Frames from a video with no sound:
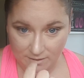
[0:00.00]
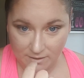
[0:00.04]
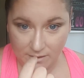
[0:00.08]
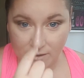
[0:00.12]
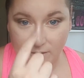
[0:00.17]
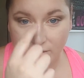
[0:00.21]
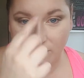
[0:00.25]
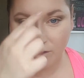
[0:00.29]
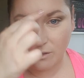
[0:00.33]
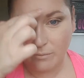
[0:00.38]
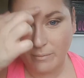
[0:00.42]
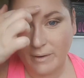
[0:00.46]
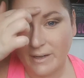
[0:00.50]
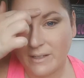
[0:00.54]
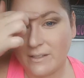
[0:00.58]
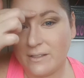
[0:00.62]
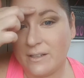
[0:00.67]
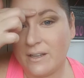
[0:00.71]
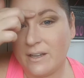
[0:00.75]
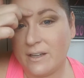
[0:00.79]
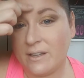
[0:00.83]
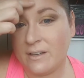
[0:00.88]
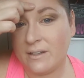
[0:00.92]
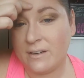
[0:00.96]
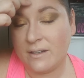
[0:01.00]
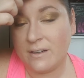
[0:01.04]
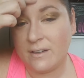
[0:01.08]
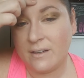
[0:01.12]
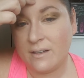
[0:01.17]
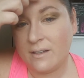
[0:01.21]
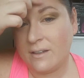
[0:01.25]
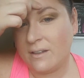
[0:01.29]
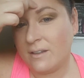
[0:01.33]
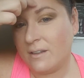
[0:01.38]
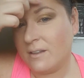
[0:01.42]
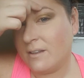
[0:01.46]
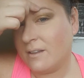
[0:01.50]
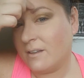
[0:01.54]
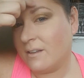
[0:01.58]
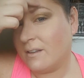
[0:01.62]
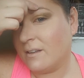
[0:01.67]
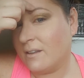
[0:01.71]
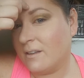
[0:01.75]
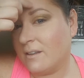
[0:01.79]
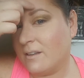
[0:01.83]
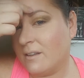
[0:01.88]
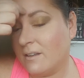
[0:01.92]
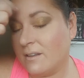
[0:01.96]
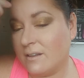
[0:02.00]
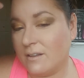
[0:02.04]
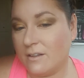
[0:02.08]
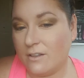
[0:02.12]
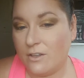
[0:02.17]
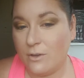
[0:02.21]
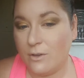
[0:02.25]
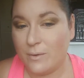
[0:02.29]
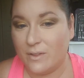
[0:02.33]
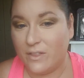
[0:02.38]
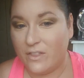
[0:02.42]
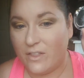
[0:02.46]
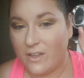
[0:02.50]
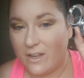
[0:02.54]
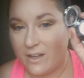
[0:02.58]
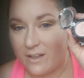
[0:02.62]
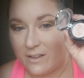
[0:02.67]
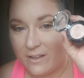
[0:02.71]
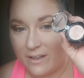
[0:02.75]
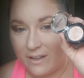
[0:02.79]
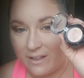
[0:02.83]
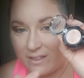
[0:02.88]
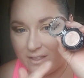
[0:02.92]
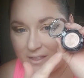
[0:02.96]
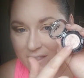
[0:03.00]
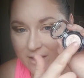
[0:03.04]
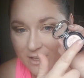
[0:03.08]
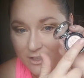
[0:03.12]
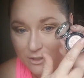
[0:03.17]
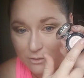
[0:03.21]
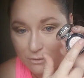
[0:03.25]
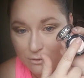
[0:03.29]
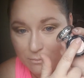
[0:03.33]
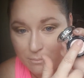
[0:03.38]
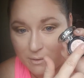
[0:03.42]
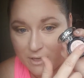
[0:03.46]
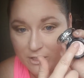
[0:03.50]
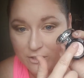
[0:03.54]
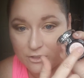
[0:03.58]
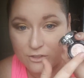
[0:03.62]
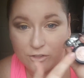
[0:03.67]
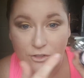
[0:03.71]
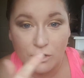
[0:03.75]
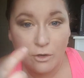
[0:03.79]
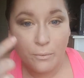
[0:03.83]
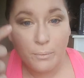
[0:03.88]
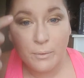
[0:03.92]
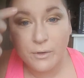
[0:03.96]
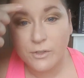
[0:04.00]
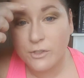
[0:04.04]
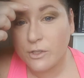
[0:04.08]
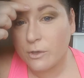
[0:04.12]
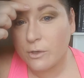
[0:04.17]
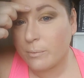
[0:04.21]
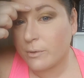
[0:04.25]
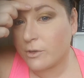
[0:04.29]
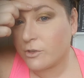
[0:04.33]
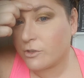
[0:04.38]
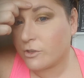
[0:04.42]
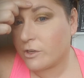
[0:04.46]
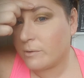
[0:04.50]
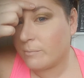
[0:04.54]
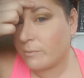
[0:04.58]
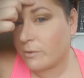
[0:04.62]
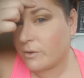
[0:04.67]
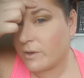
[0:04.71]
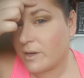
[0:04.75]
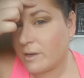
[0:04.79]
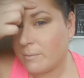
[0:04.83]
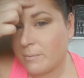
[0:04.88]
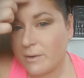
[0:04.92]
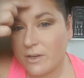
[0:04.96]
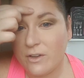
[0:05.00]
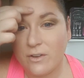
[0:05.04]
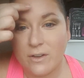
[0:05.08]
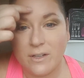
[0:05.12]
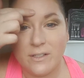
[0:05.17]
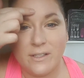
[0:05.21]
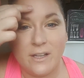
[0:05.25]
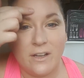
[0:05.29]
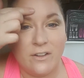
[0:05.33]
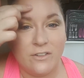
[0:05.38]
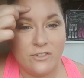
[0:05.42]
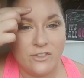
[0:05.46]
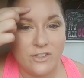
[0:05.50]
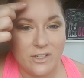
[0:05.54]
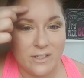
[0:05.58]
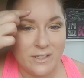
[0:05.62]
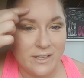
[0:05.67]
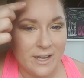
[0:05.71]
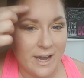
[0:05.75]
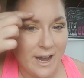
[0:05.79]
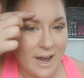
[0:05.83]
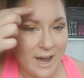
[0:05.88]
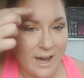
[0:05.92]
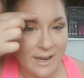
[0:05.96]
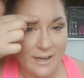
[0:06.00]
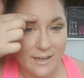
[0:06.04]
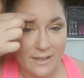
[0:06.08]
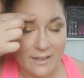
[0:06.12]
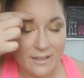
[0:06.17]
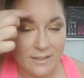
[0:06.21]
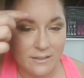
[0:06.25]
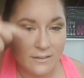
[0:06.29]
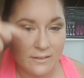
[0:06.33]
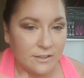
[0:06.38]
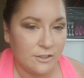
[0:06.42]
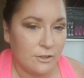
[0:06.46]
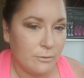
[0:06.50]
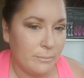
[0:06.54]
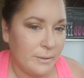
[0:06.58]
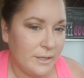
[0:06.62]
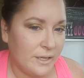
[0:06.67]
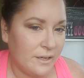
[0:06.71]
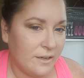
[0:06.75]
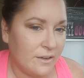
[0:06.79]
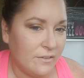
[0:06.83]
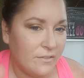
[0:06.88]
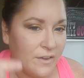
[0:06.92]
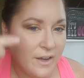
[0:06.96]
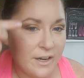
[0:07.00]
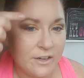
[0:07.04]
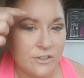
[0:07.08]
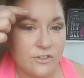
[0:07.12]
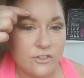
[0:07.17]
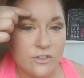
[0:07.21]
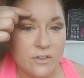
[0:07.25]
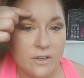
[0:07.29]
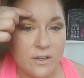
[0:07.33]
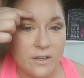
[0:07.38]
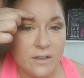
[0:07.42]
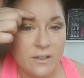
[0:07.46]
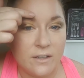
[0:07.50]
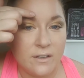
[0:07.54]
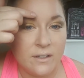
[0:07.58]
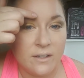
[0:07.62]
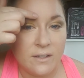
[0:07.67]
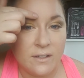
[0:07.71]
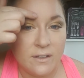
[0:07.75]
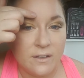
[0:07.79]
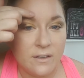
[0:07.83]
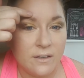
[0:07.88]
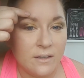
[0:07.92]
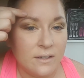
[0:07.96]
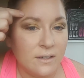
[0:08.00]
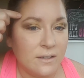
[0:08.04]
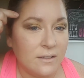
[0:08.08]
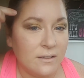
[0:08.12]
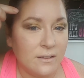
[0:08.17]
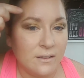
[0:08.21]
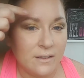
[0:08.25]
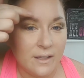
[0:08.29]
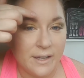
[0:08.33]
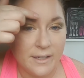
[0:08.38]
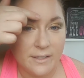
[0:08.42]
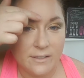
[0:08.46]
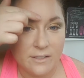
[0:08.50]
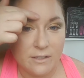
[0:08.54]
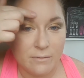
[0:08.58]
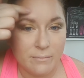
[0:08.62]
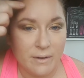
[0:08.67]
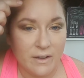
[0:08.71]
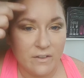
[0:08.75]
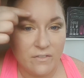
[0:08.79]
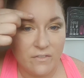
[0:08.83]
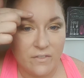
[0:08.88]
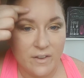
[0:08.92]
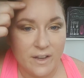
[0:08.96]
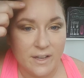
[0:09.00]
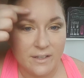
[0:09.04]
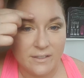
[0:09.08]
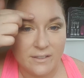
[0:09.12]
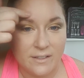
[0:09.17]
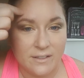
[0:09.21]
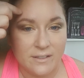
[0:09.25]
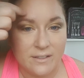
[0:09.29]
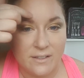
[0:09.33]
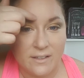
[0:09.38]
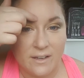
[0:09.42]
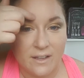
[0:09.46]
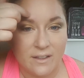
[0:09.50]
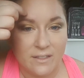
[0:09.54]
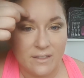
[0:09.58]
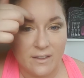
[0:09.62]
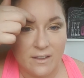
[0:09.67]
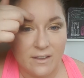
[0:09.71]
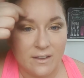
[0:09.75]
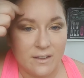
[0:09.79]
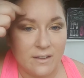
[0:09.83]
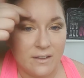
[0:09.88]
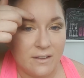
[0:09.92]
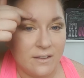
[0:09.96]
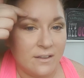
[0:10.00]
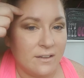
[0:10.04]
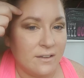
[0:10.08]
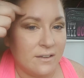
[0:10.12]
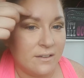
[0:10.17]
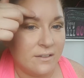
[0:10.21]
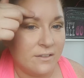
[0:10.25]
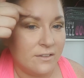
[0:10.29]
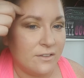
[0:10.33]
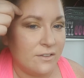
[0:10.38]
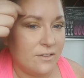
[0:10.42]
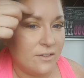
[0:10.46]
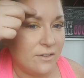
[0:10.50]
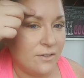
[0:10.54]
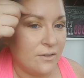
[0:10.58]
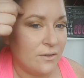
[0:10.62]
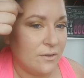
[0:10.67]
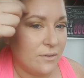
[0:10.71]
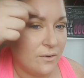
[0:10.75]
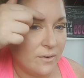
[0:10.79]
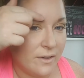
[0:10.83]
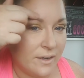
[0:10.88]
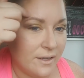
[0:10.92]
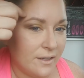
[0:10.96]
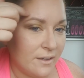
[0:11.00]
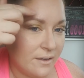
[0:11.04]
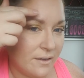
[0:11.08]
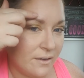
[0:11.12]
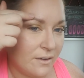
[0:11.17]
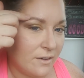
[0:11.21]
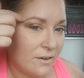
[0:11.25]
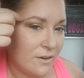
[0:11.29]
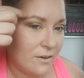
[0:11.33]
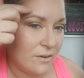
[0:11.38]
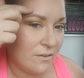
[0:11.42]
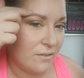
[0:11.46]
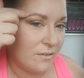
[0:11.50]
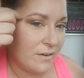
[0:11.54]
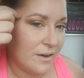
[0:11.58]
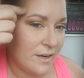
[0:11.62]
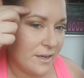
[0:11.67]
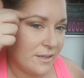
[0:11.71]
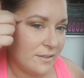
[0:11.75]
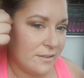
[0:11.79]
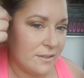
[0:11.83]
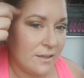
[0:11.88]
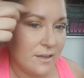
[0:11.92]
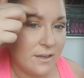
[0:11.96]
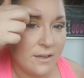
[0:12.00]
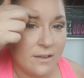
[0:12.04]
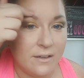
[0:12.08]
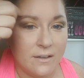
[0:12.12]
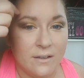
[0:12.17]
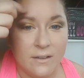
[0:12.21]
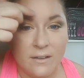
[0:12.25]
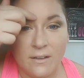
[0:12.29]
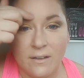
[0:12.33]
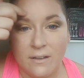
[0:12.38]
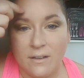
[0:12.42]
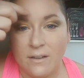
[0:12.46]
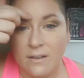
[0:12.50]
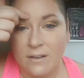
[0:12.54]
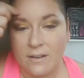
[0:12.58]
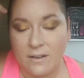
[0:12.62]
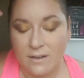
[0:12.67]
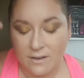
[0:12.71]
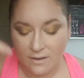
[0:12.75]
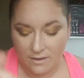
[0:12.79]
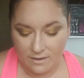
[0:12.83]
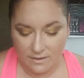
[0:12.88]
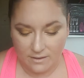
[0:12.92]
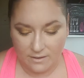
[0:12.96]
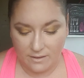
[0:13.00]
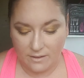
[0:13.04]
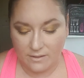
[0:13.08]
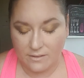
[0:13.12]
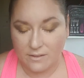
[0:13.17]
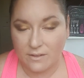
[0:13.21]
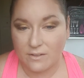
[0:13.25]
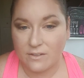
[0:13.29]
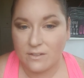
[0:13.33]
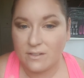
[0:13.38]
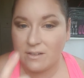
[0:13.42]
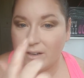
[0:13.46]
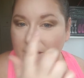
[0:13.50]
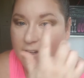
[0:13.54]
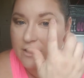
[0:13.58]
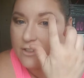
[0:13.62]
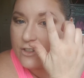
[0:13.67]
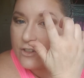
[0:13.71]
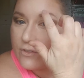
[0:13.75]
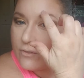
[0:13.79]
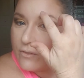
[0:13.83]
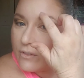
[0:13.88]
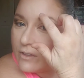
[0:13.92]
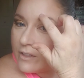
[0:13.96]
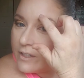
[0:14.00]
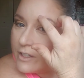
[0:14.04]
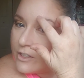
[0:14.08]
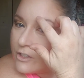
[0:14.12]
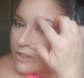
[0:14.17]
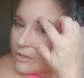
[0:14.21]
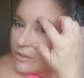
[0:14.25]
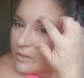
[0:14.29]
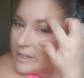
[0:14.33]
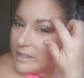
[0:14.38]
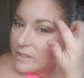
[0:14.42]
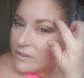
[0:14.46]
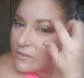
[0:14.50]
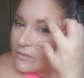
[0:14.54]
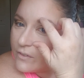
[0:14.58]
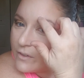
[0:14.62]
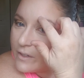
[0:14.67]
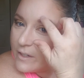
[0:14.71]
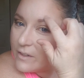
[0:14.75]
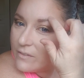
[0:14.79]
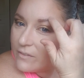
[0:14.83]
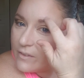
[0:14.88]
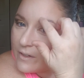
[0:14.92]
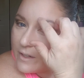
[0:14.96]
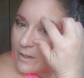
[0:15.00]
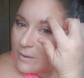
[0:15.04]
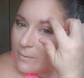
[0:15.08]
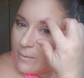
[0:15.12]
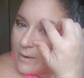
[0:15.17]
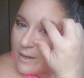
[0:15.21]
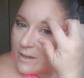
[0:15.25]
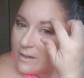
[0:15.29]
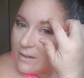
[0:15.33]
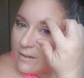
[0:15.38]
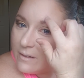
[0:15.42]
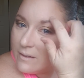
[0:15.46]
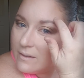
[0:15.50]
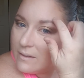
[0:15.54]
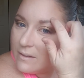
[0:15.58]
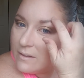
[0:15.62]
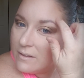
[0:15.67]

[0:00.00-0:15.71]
onto my skin. You would think like this would be super, super shimmery, but you can tell it's just adding a little bit of extra light to my face. It's nothing too crazy, because it's not really transferring very well.